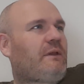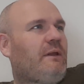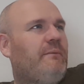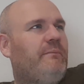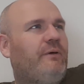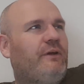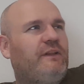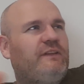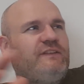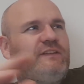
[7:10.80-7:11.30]
Though.
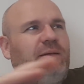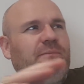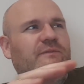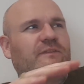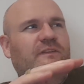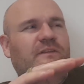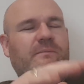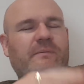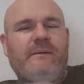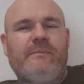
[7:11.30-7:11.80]
But it seems
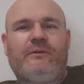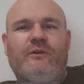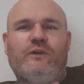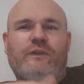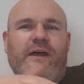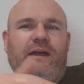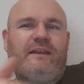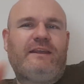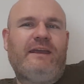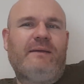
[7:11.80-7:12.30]
that the people who
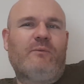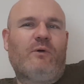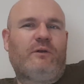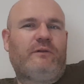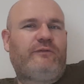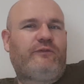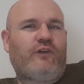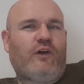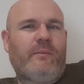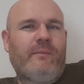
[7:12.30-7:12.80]
then came
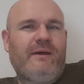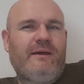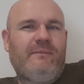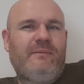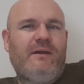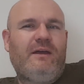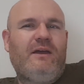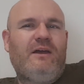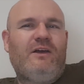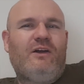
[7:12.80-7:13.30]
on from
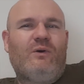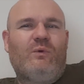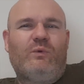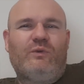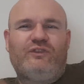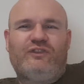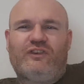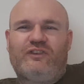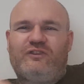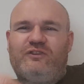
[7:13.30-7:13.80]
him
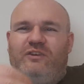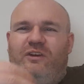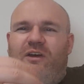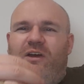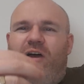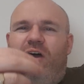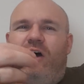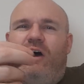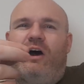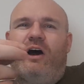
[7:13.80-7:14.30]
were just
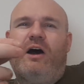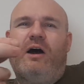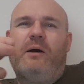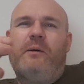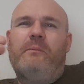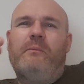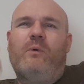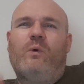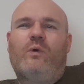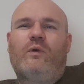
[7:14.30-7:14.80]
uh,
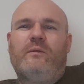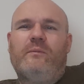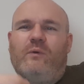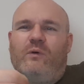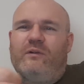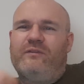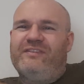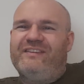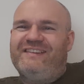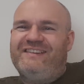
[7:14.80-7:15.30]
more and
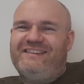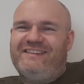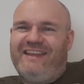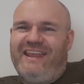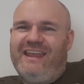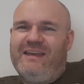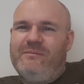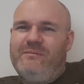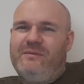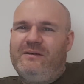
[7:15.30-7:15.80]
more of the
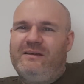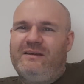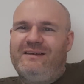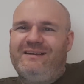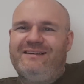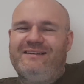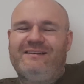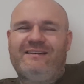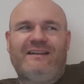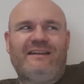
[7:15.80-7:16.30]
same,
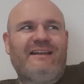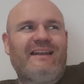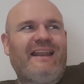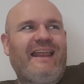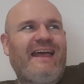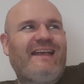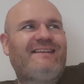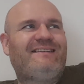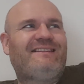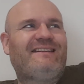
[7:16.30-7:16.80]
and, and
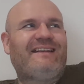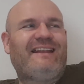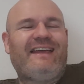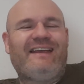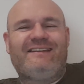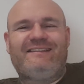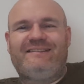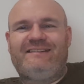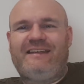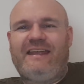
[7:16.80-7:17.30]
less and
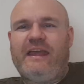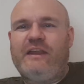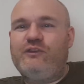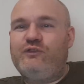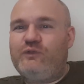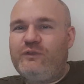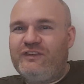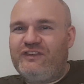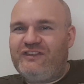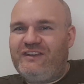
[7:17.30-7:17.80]
less
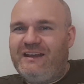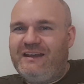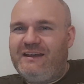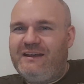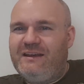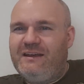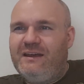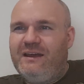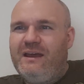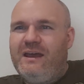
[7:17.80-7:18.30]
interesting,
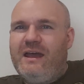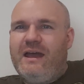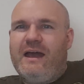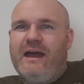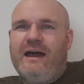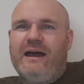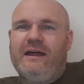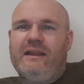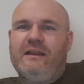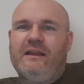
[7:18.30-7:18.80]

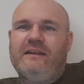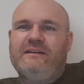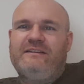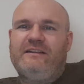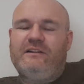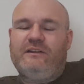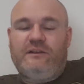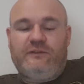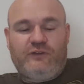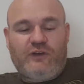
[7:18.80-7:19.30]
uh,
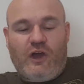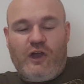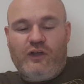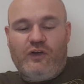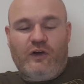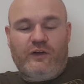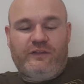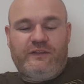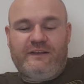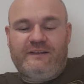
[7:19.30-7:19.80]
until you've now
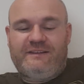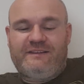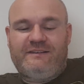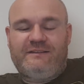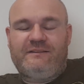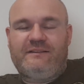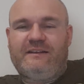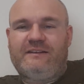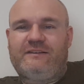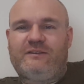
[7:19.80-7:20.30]
got this
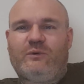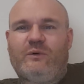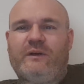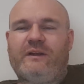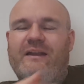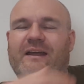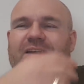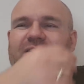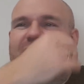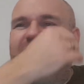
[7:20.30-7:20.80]
this
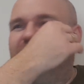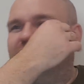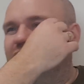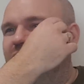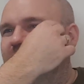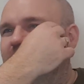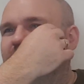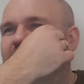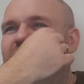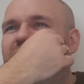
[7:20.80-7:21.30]

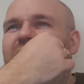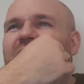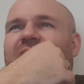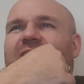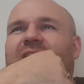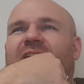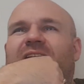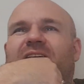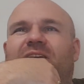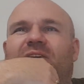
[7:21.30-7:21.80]
organisation which,
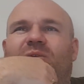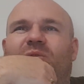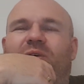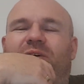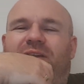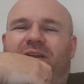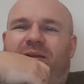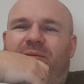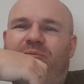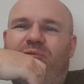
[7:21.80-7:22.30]
you know,
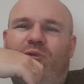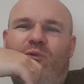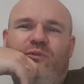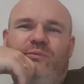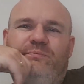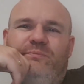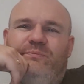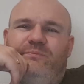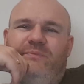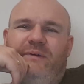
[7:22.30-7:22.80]
what it, pro-
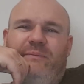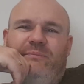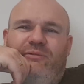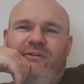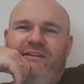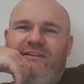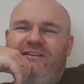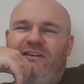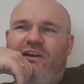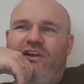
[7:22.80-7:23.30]
it
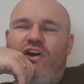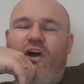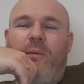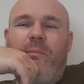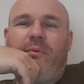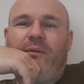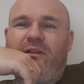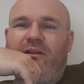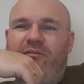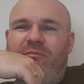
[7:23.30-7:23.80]
prints a
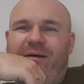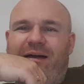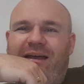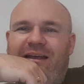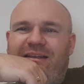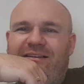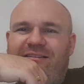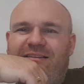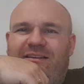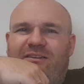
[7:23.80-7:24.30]
couple of
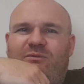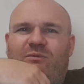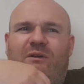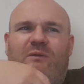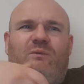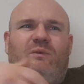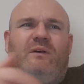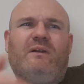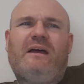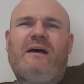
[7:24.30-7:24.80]
magazines.
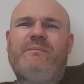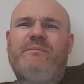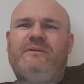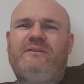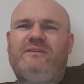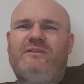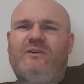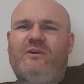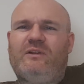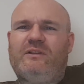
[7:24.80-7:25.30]
What what
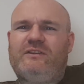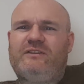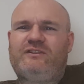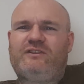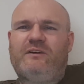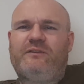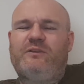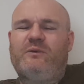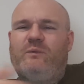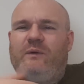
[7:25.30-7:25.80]
happened to all the
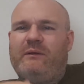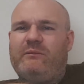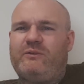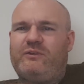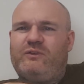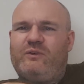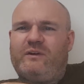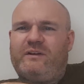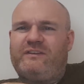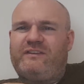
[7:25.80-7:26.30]
stuff that we were
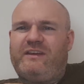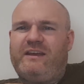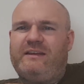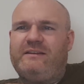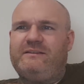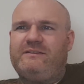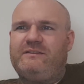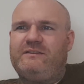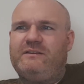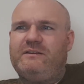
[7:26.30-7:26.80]
taught as
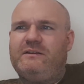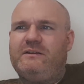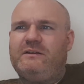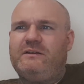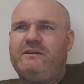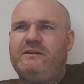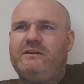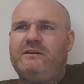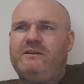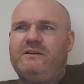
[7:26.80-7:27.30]
kids?
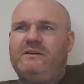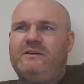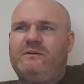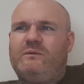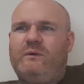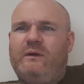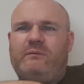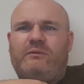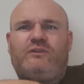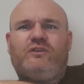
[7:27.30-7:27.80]

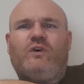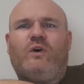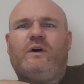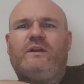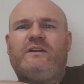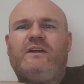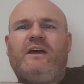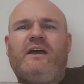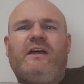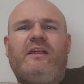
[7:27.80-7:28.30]
we were
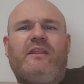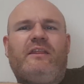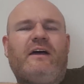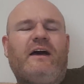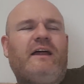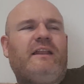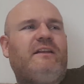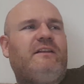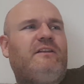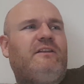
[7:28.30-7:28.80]
taught
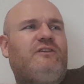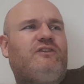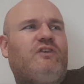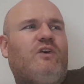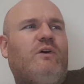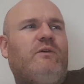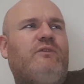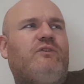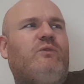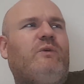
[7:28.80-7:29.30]
that the
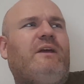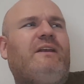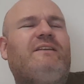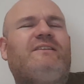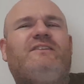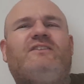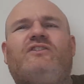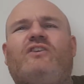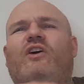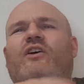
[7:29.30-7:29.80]
Jehovah's
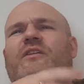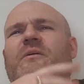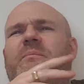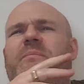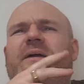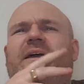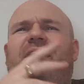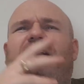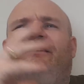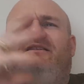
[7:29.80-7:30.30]
Witnesses are the
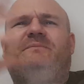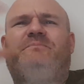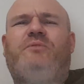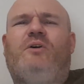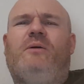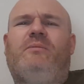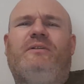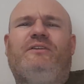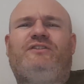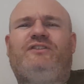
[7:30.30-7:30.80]
biggest
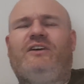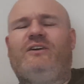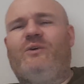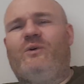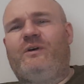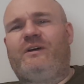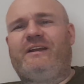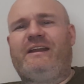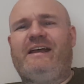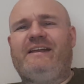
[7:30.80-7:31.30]
publishing
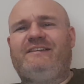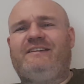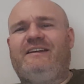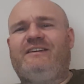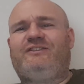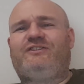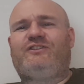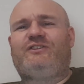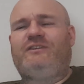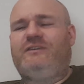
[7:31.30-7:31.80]

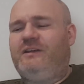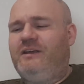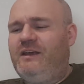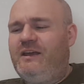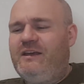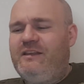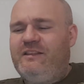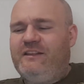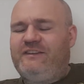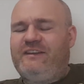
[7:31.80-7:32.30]
organization
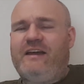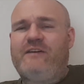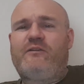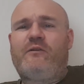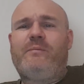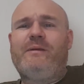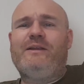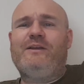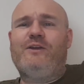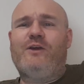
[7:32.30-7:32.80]
that's
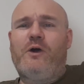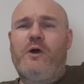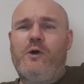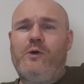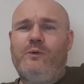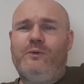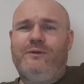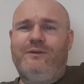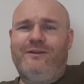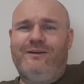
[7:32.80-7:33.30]
ever been
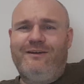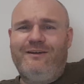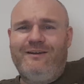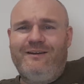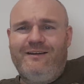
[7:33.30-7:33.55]
known.